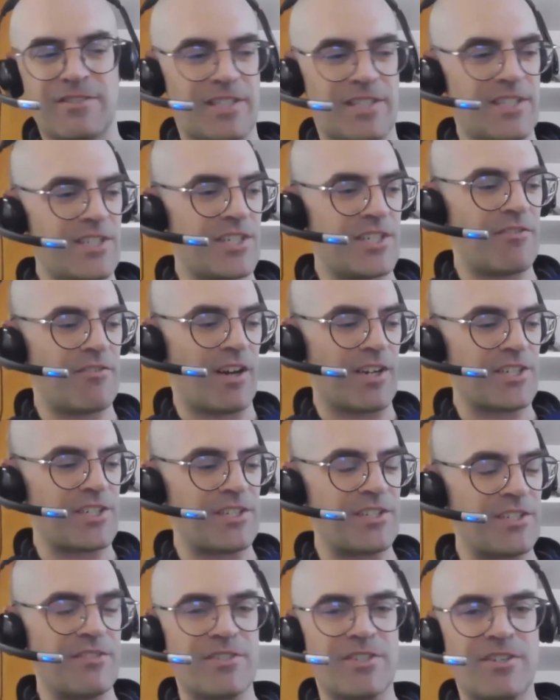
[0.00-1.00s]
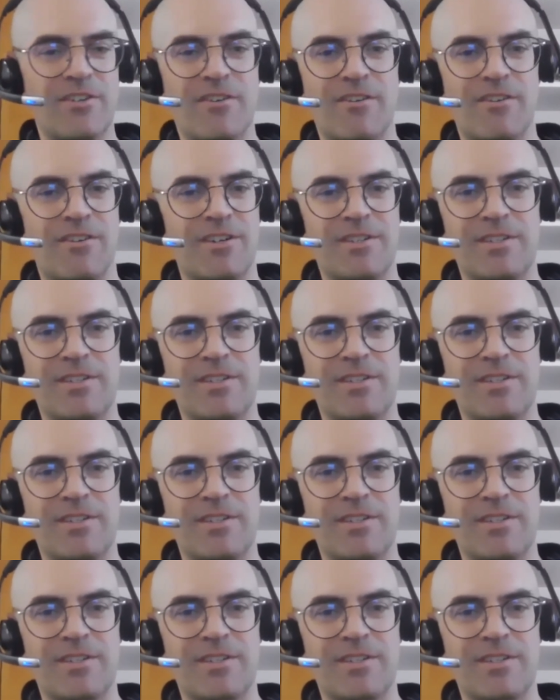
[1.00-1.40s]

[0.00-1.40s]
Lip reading: construction user,